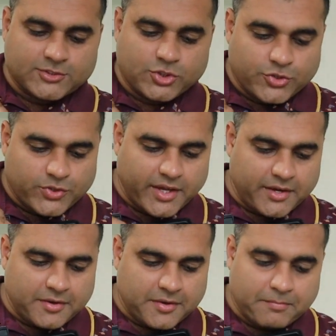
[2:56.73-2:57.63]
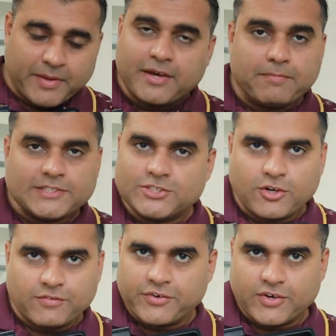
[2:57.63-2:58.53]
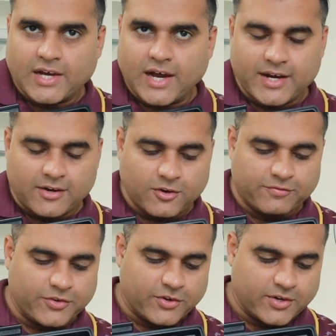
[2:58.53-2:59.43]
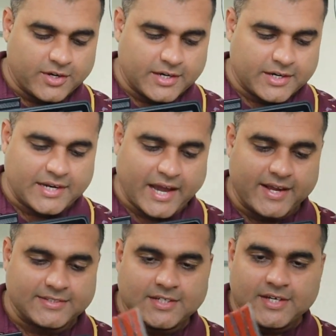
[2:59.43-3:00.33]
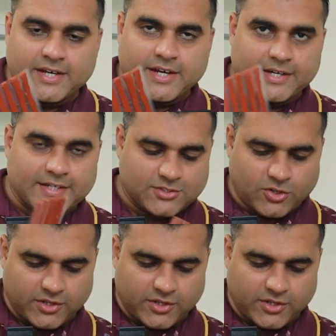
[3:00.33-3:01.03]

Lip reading: so you can make puncture of your car, of your tires. It has